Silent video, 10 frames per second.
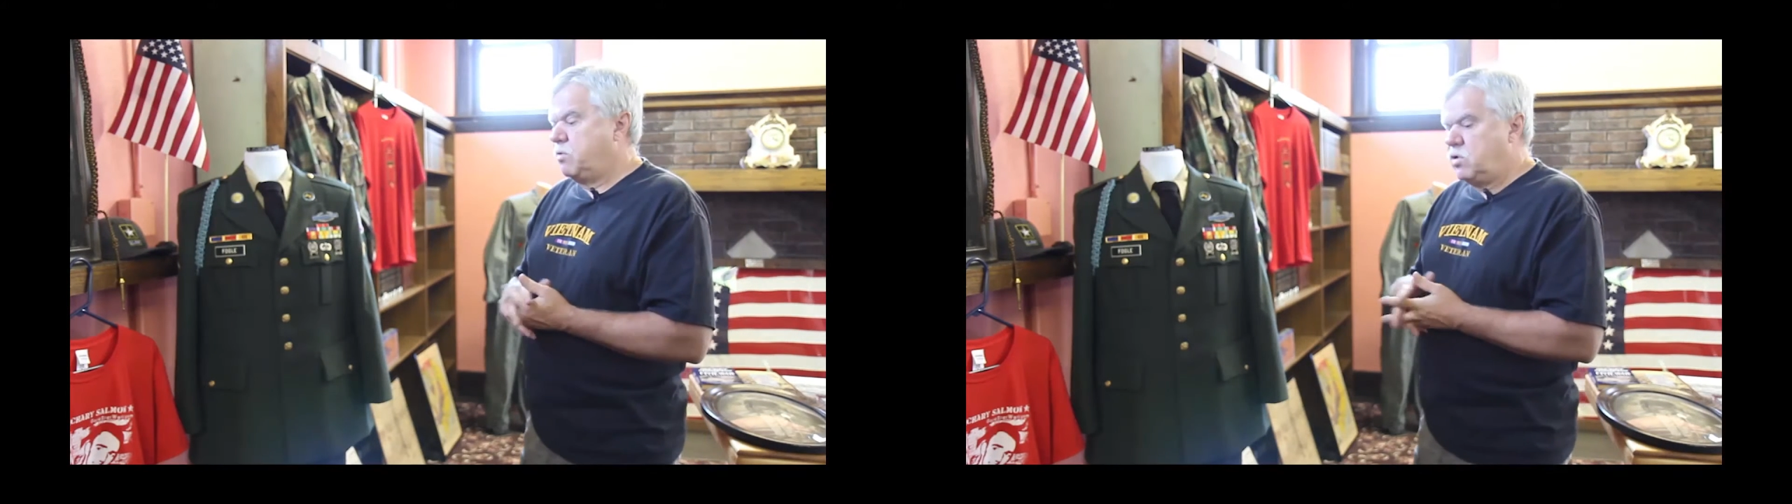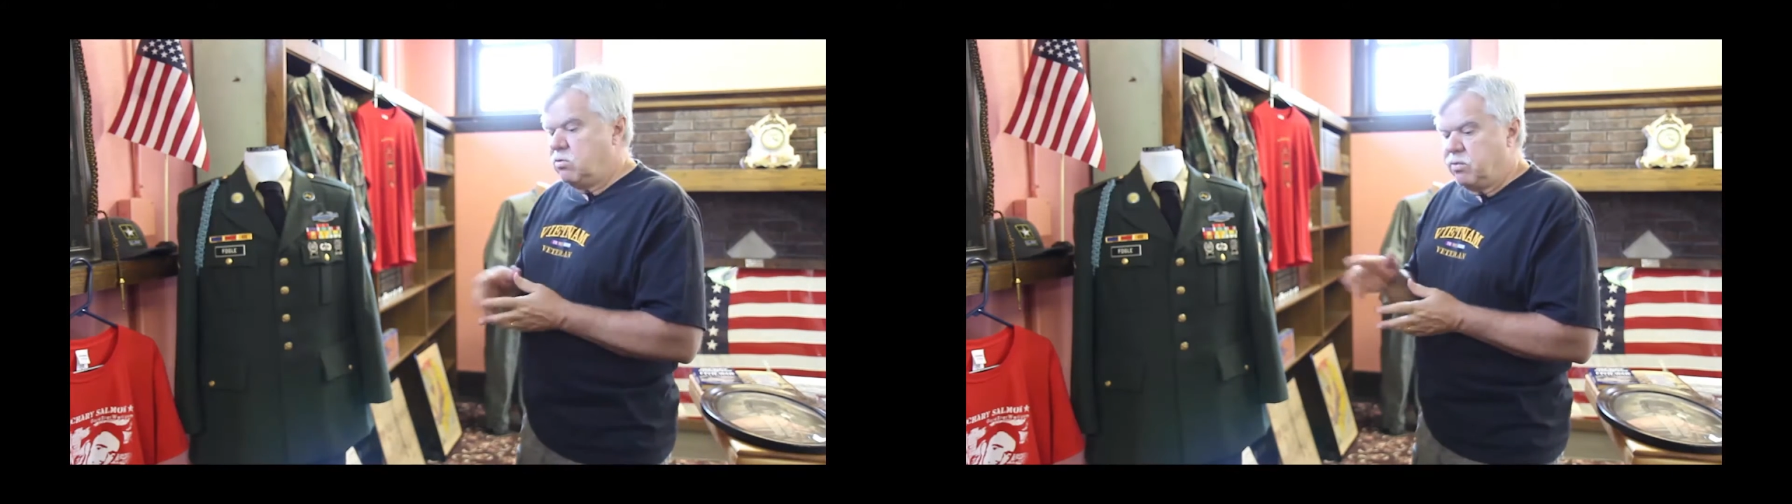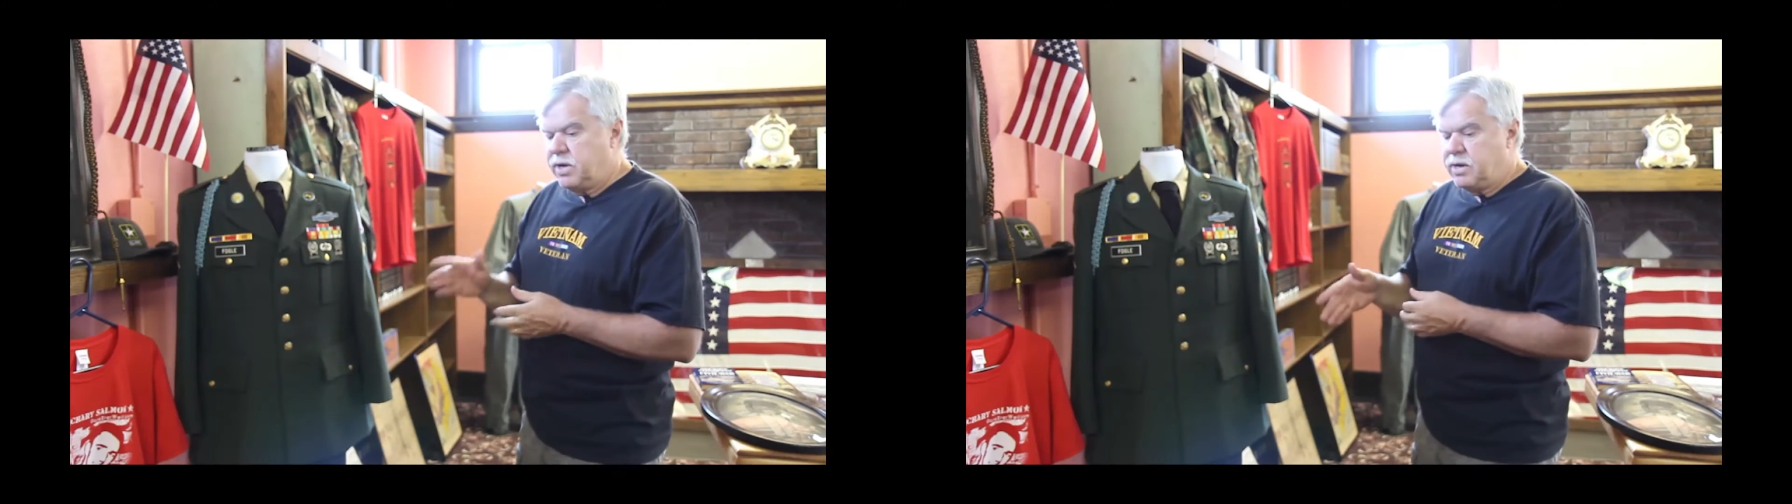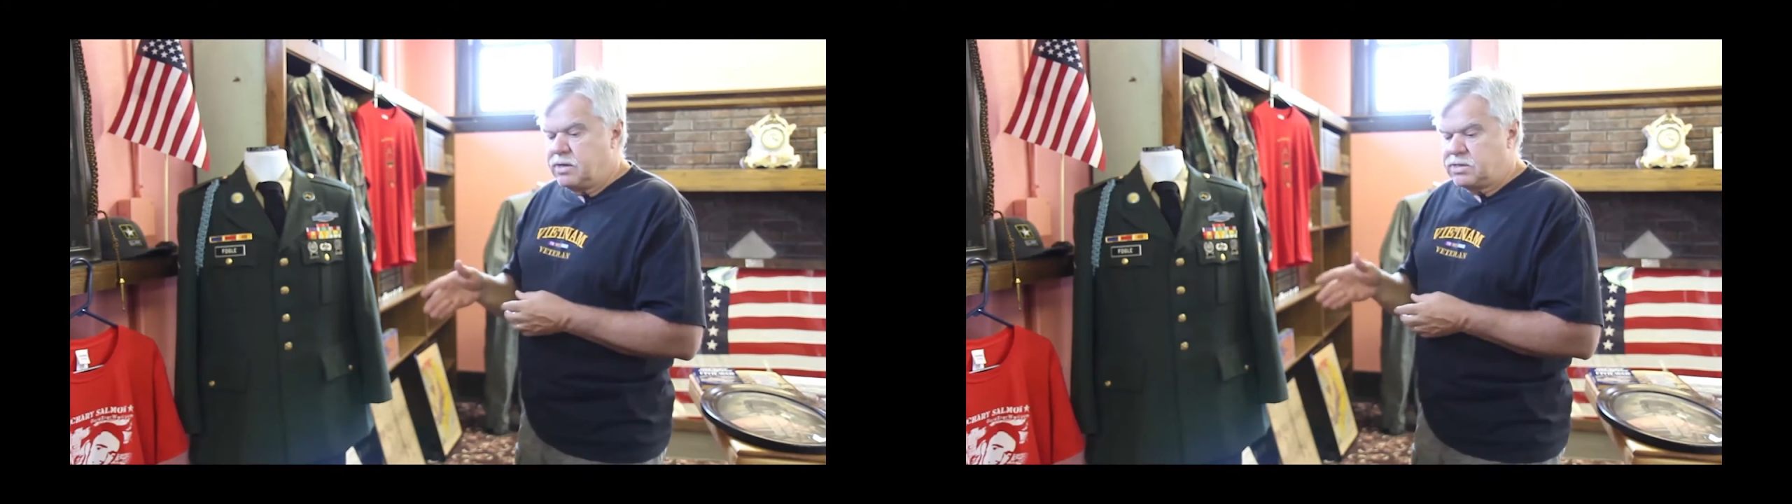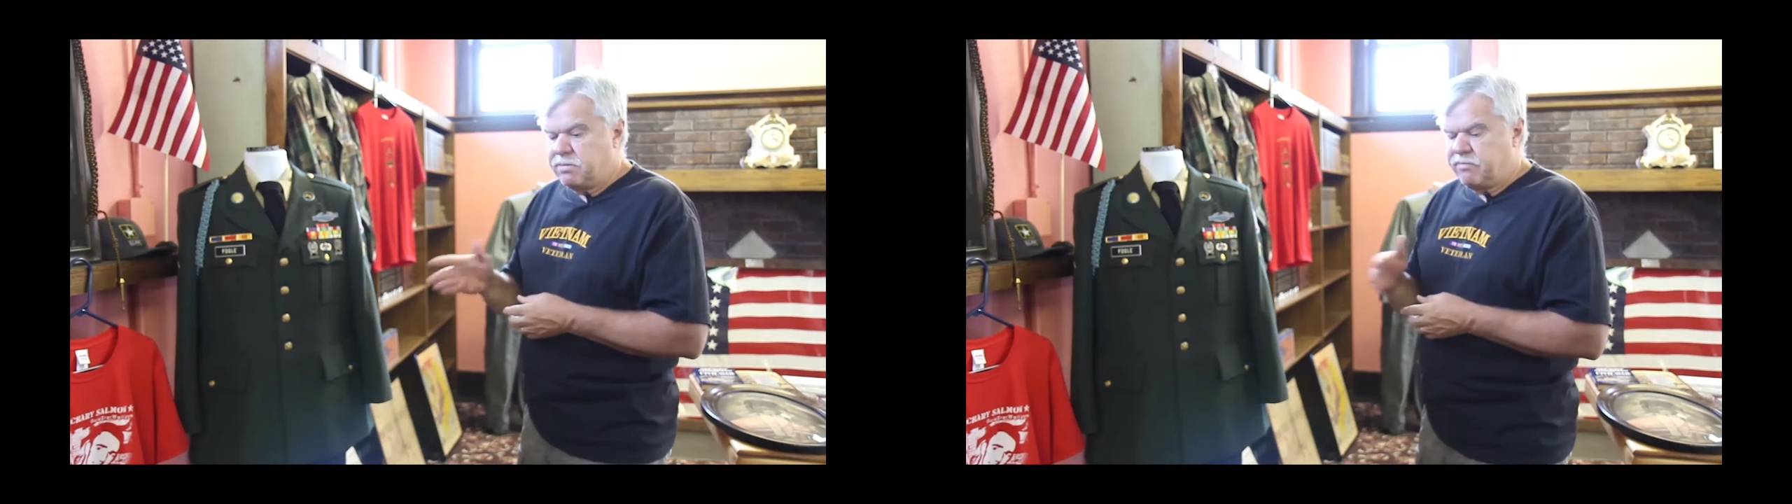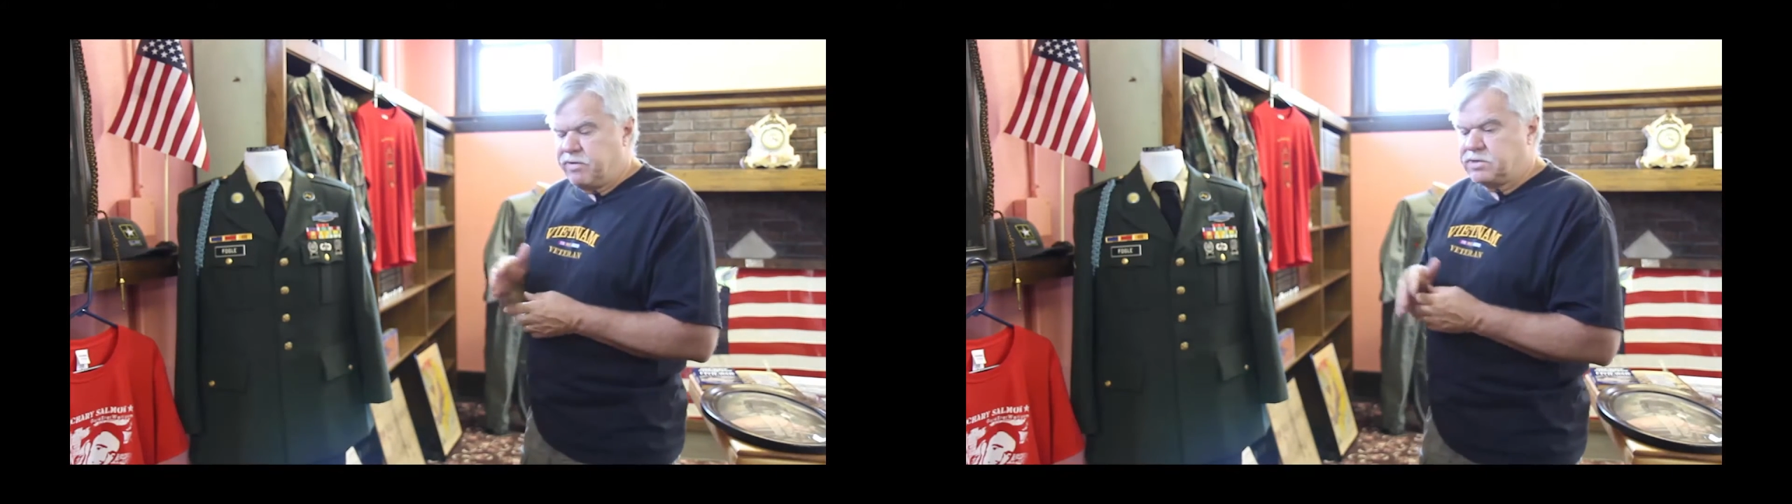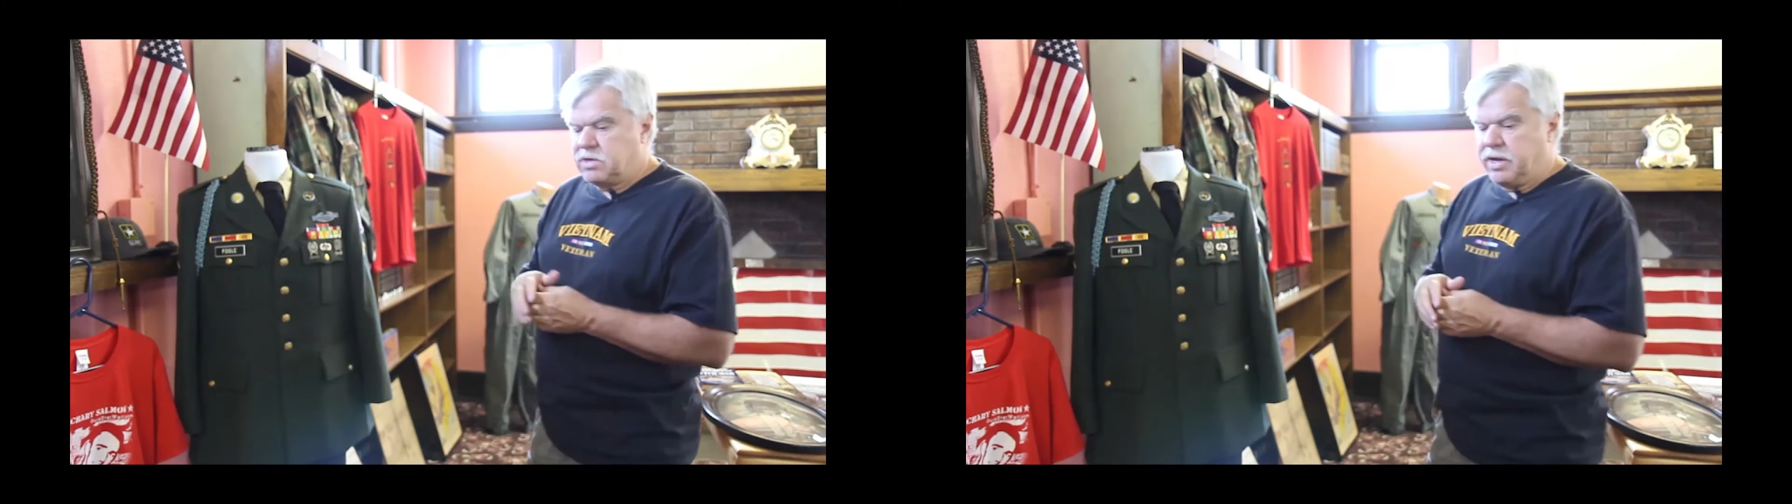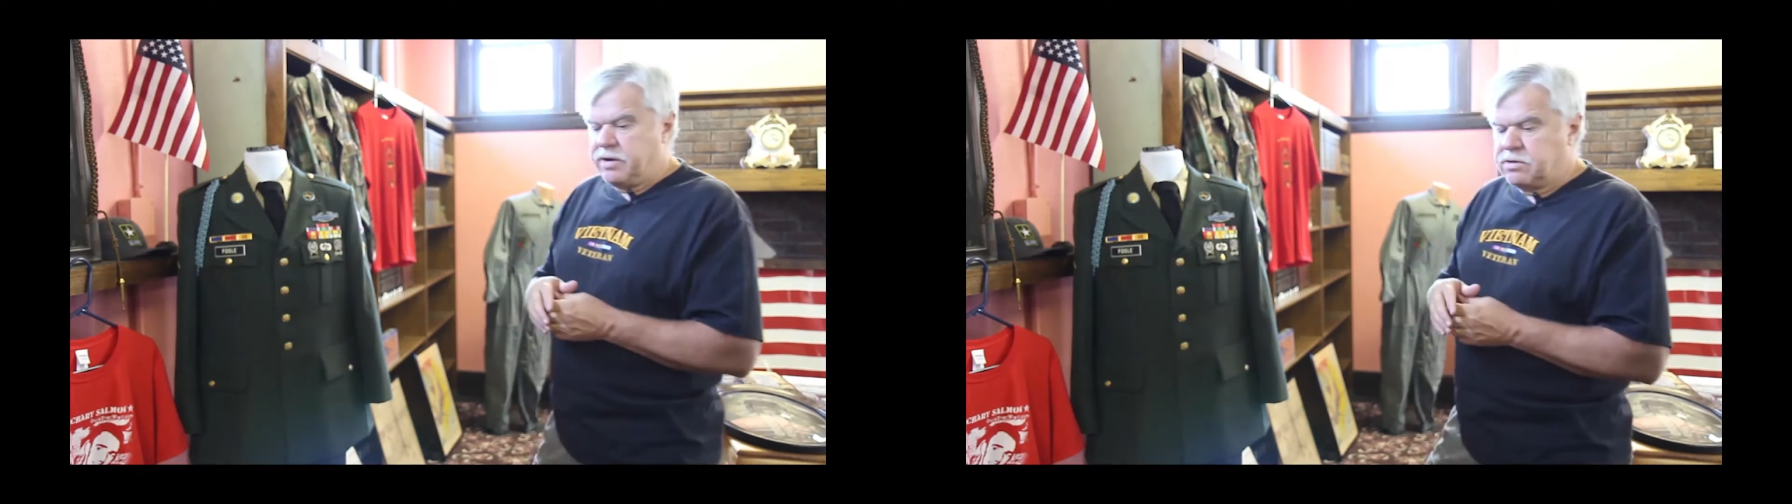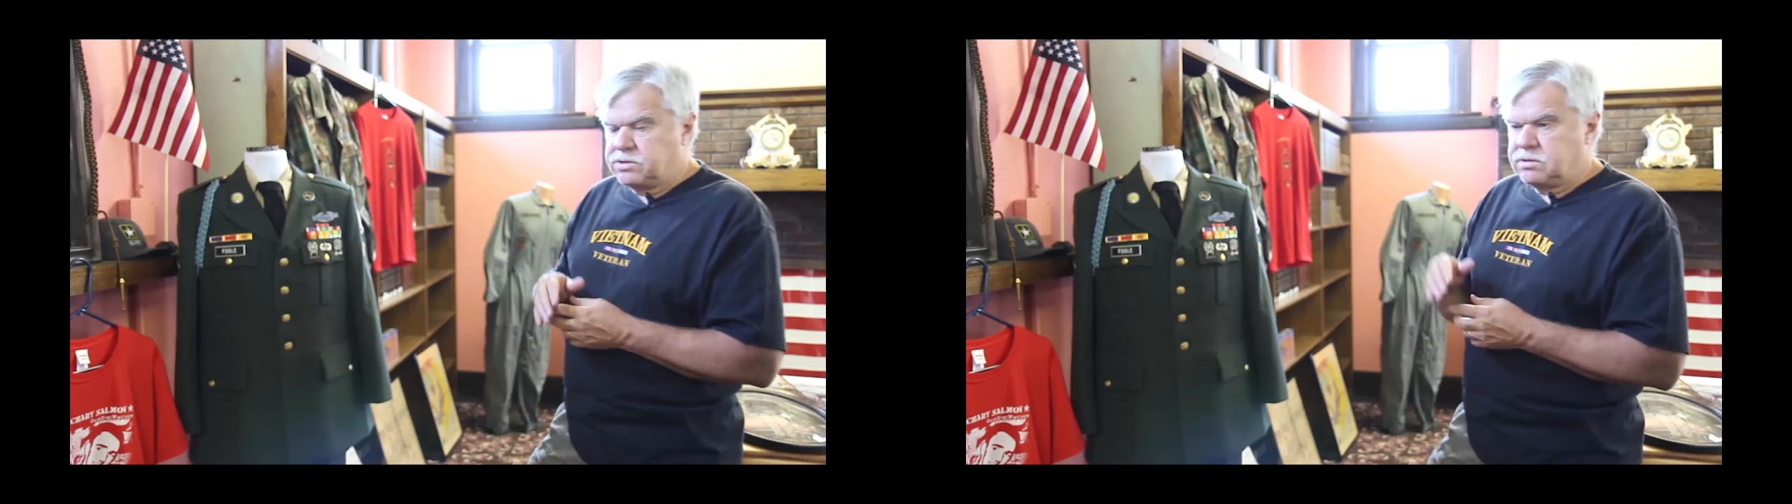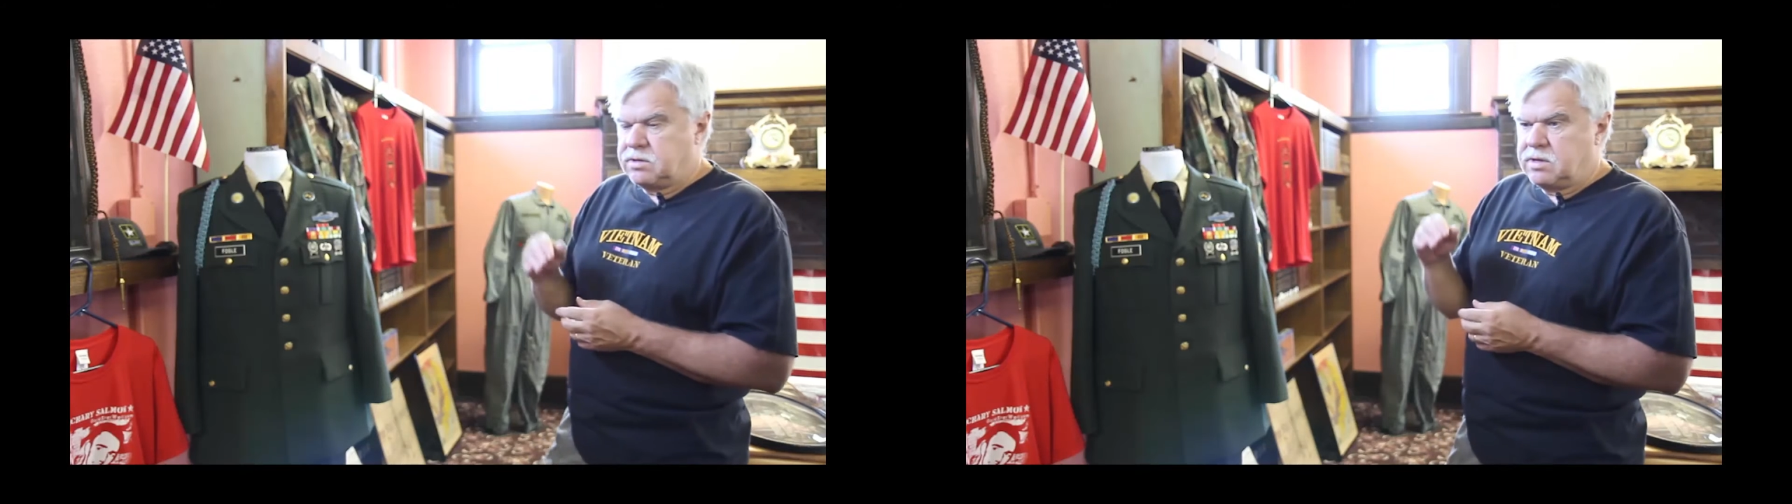And when you read some of his
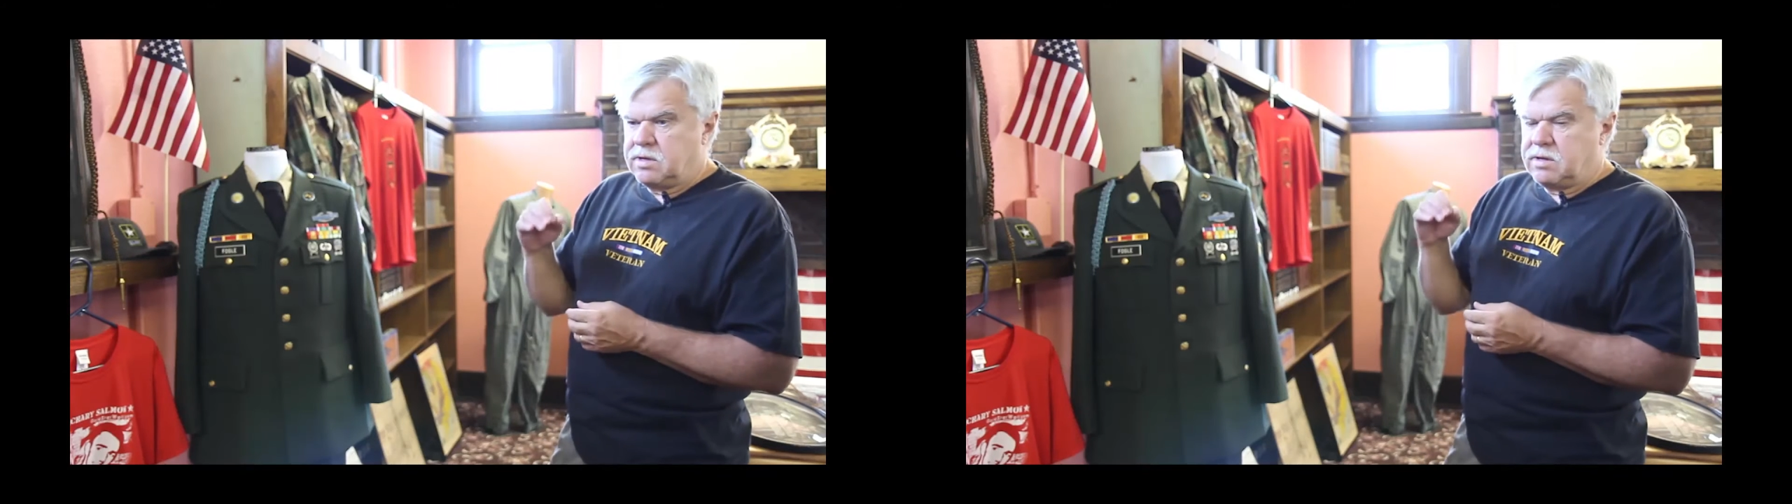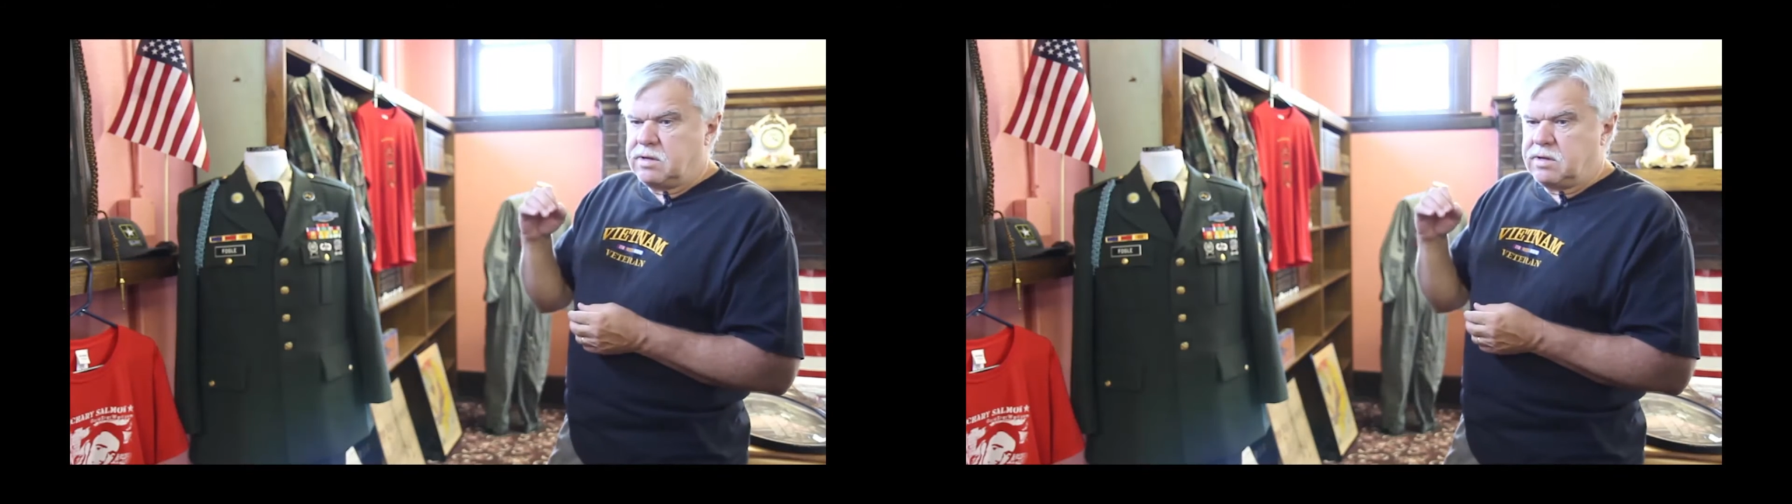letters,